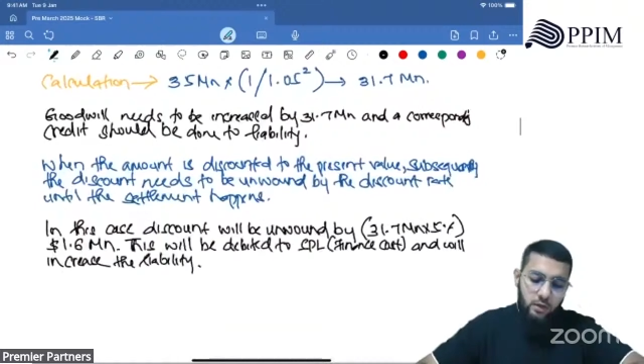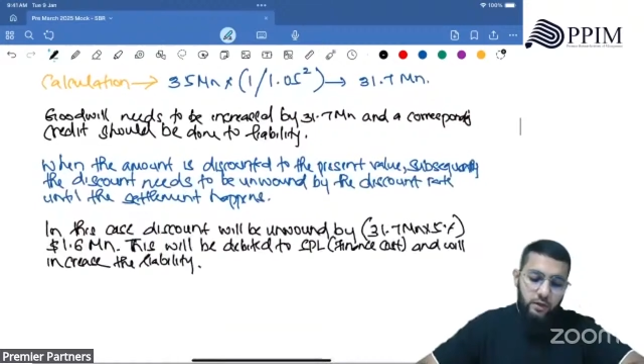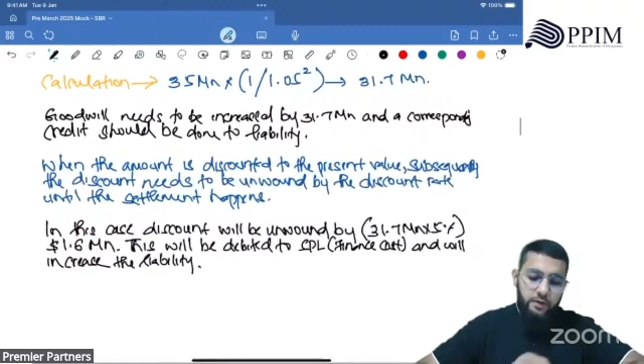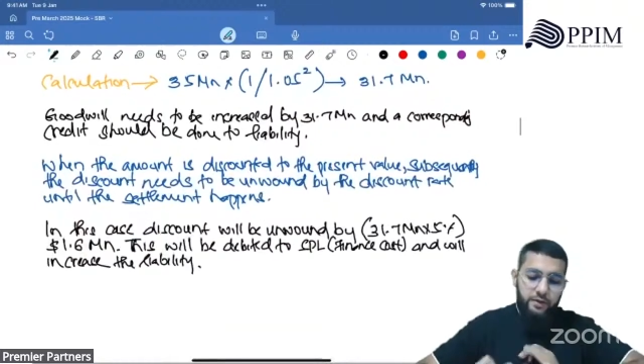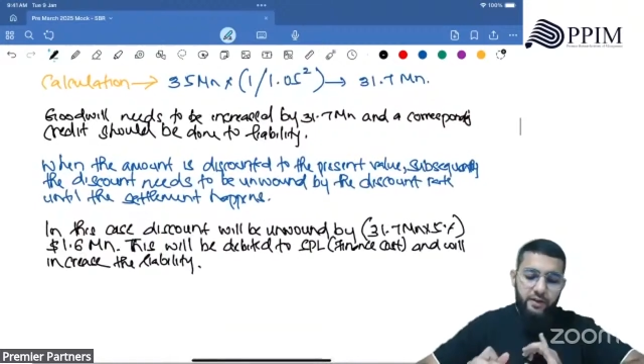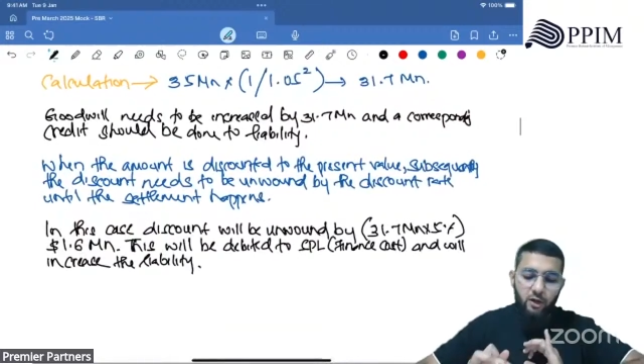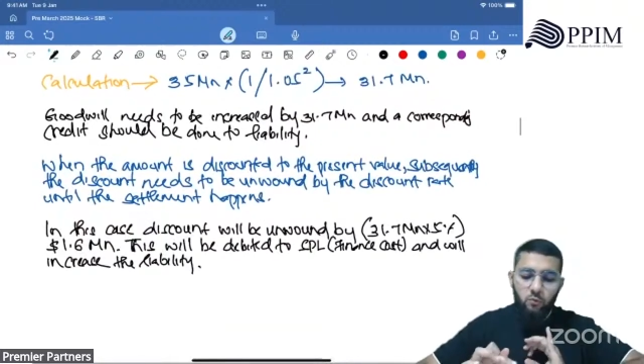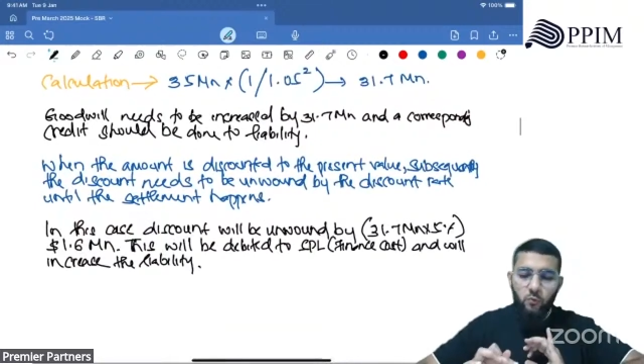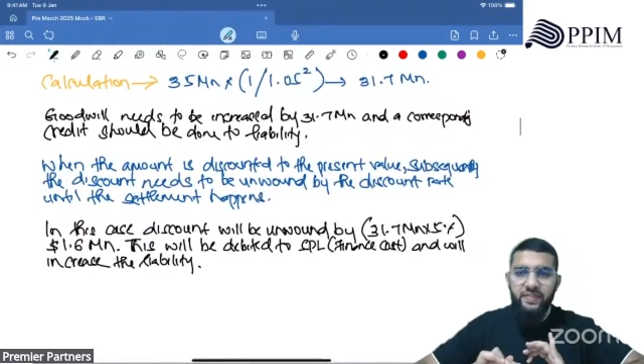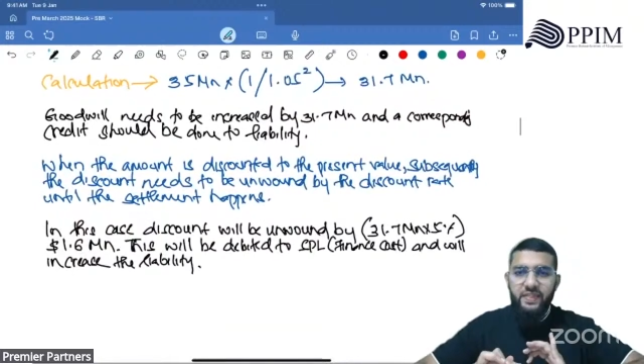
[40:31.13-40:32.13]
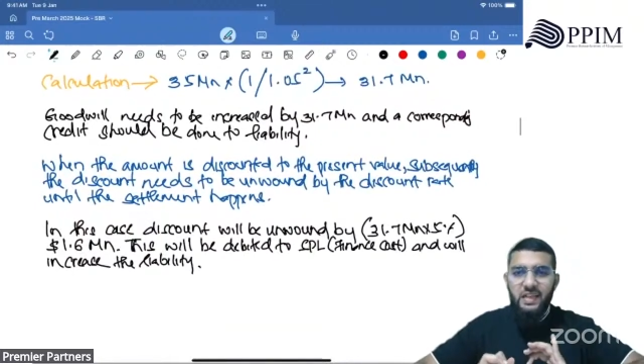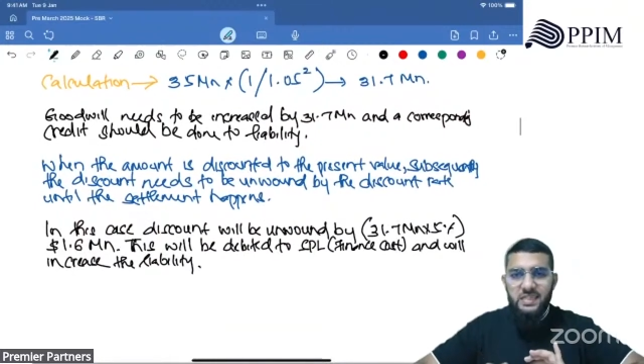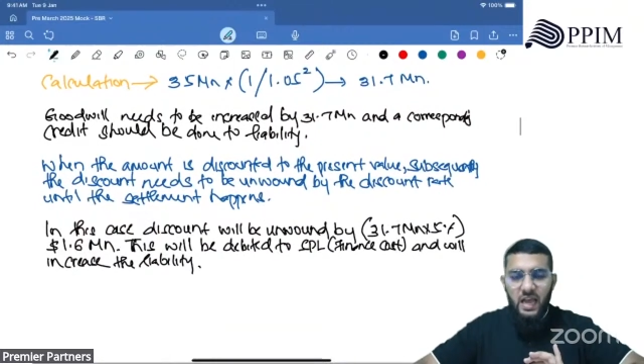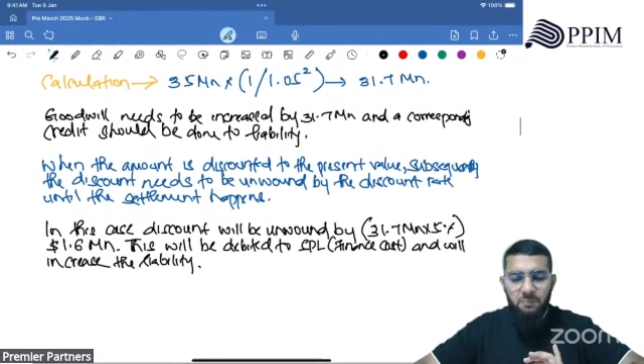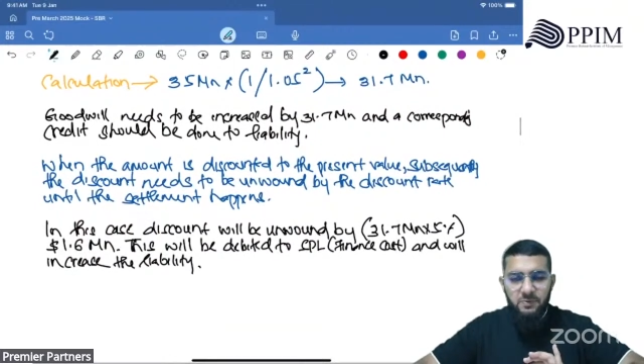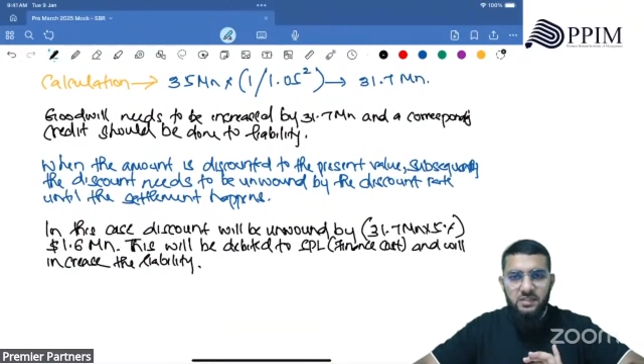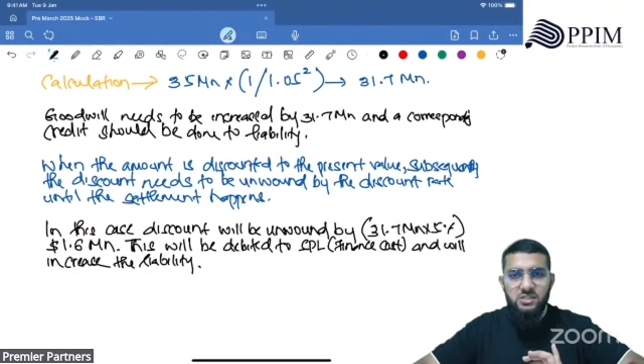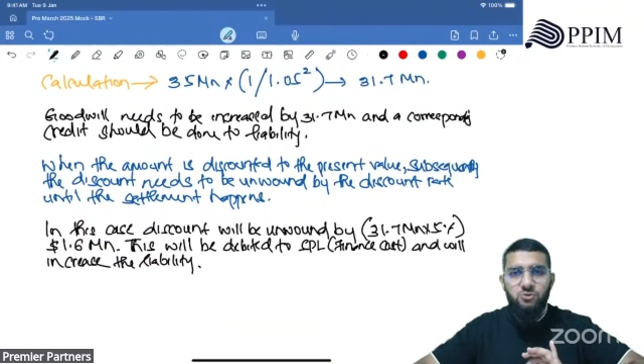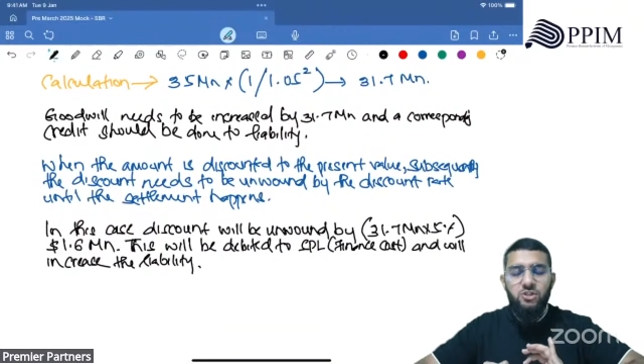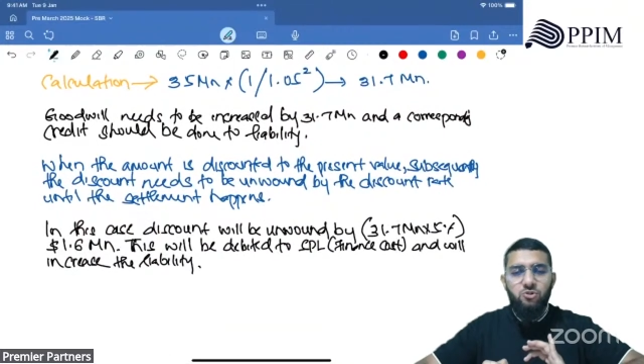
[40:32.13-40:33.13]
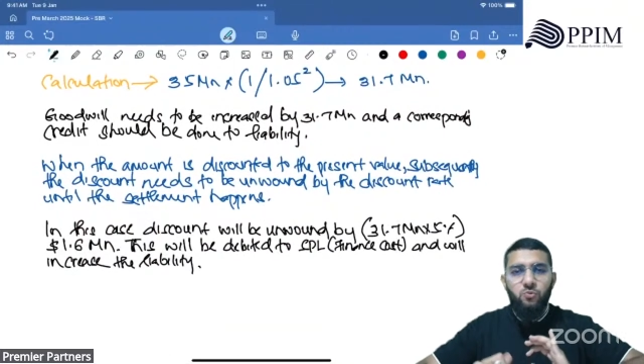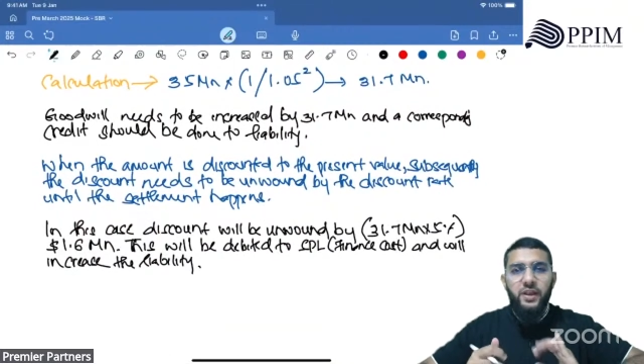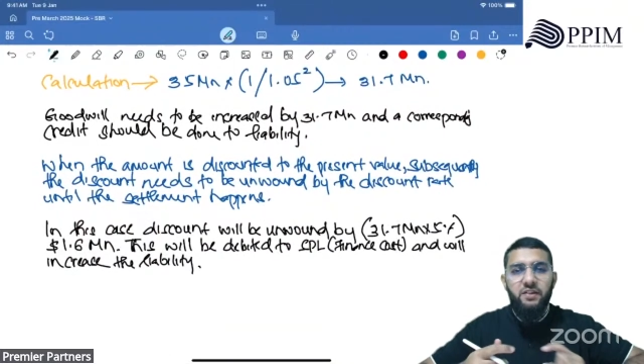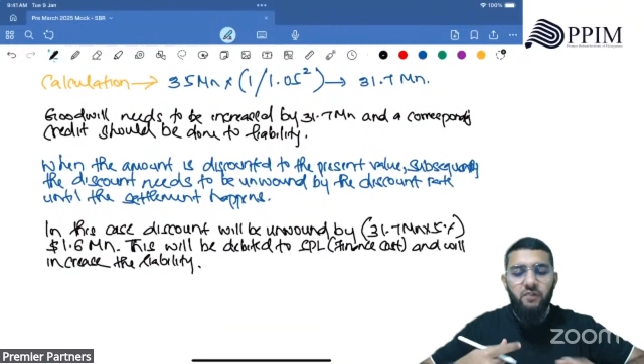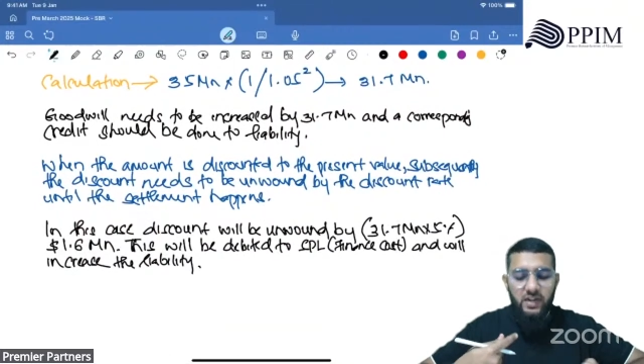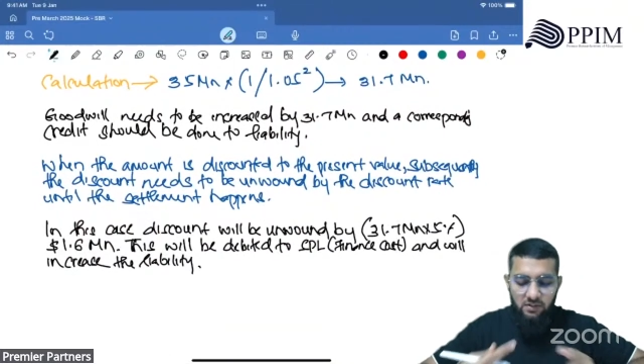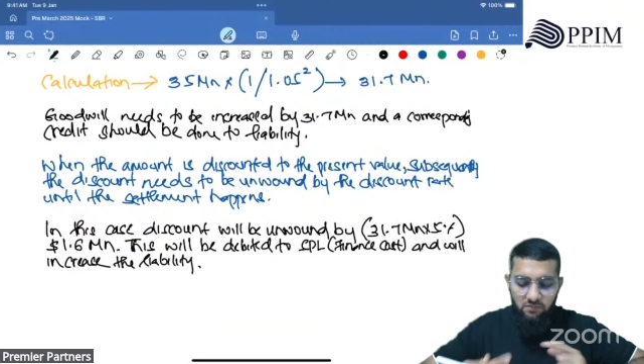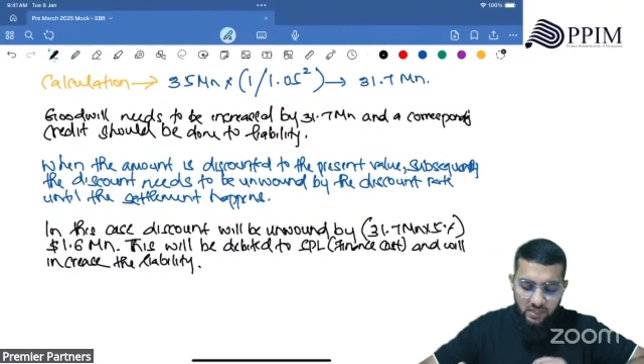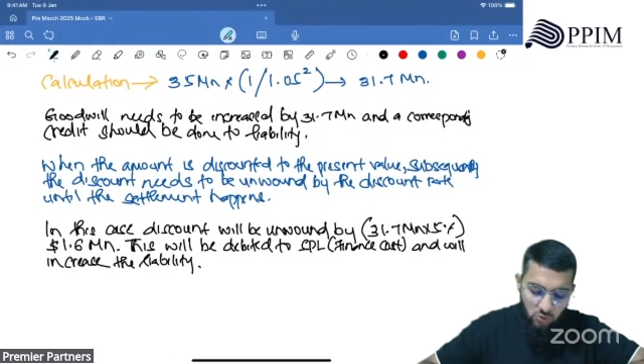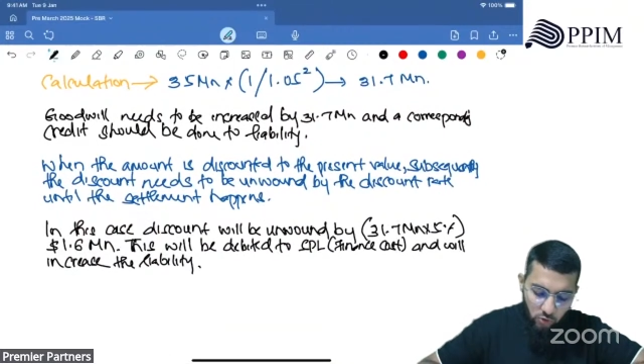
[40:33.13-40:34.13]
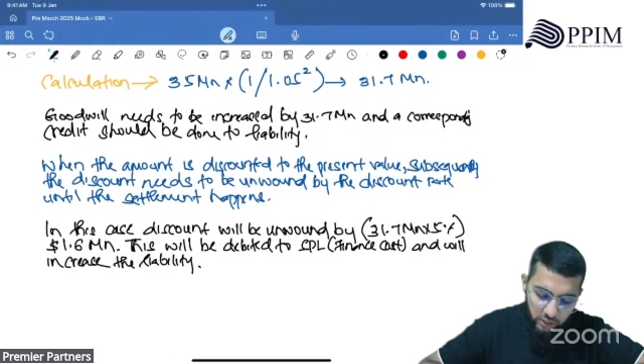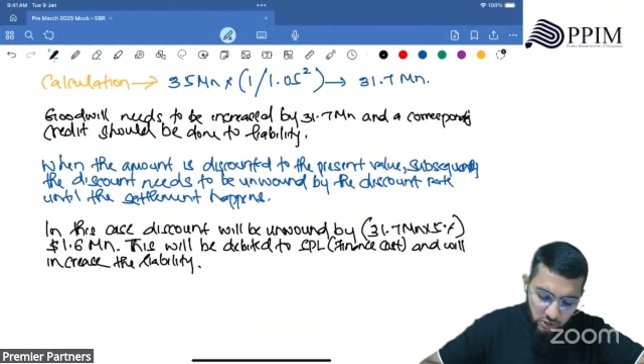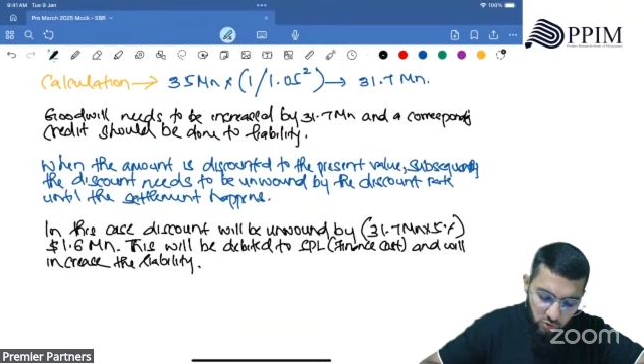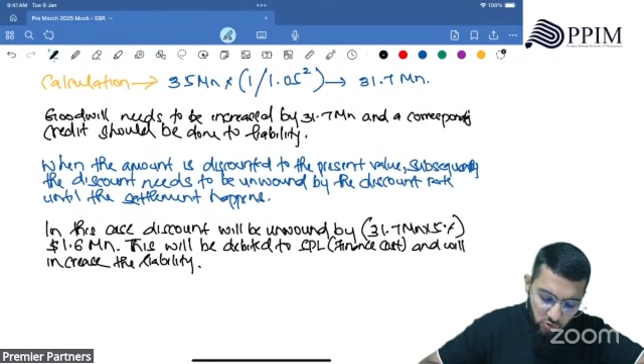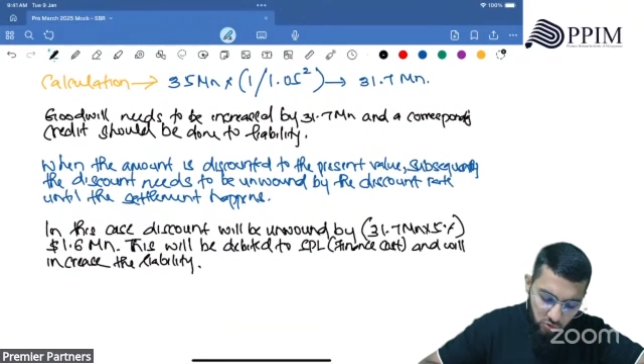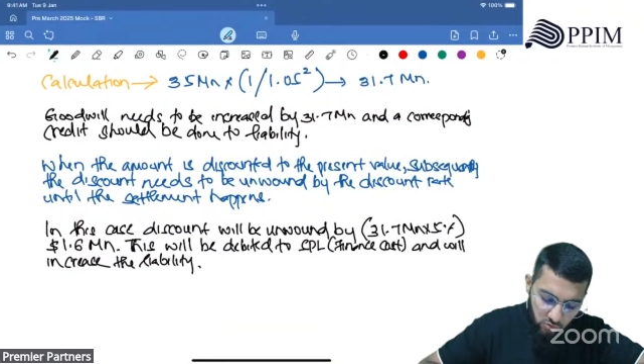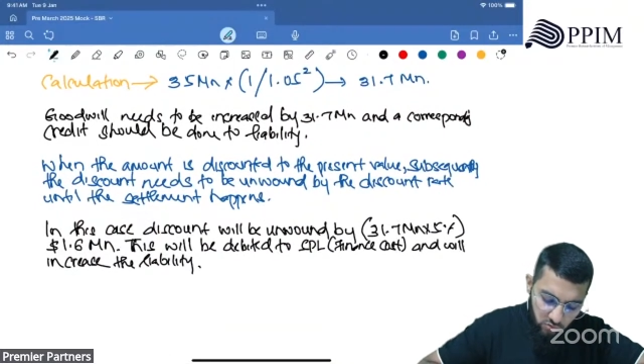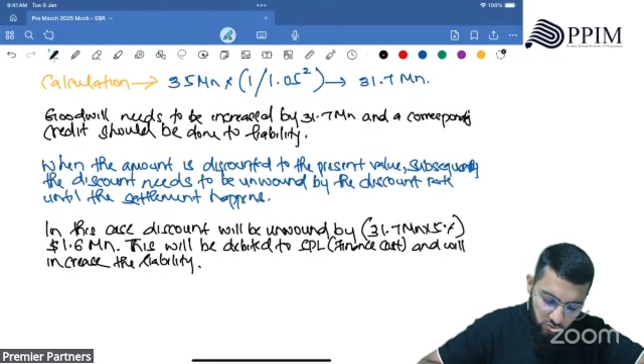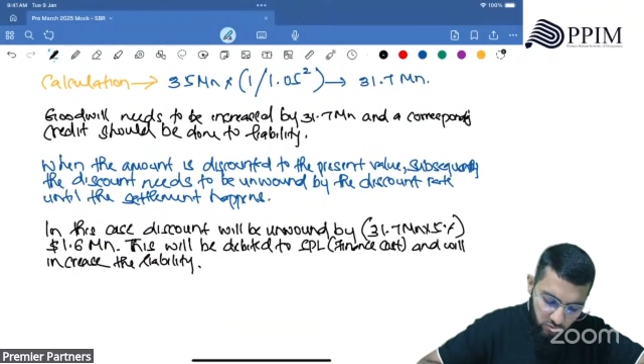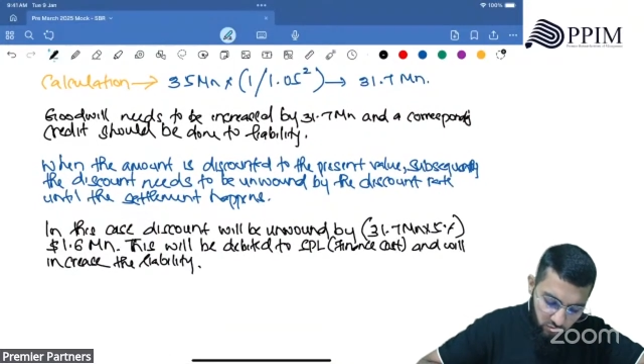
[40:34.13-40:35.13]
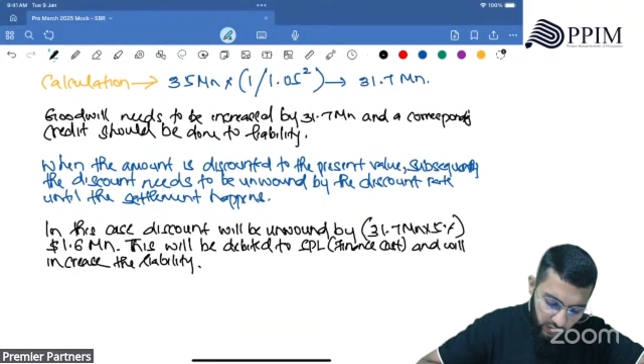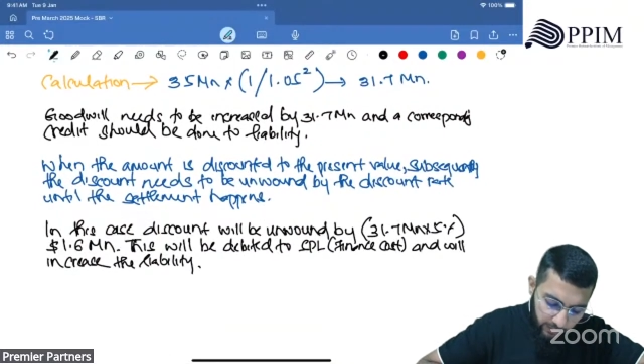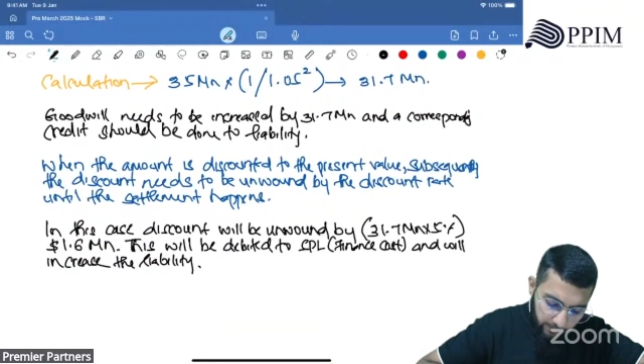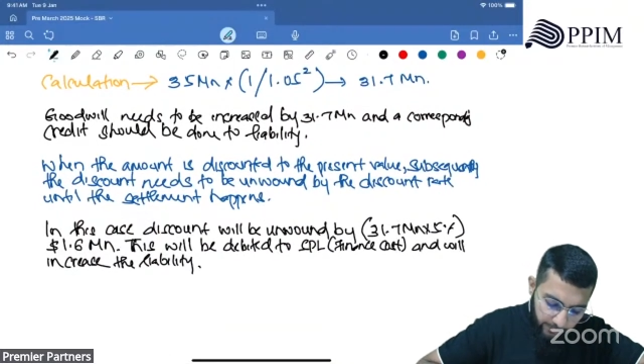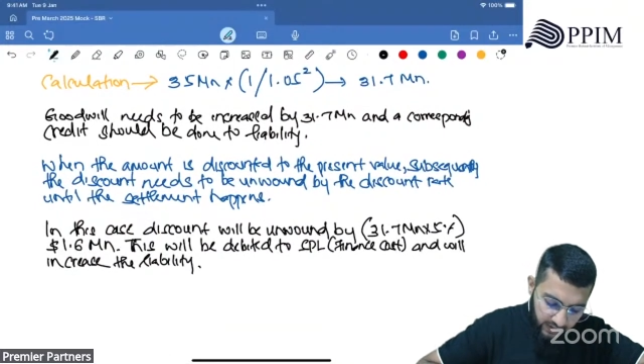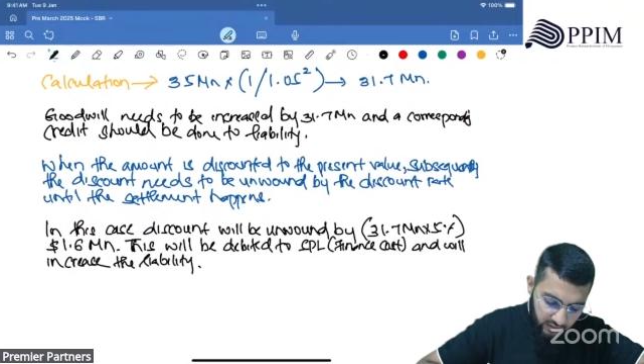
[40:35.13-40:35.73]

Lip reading: Now, when this happens, you need to know when whatever is going to impact.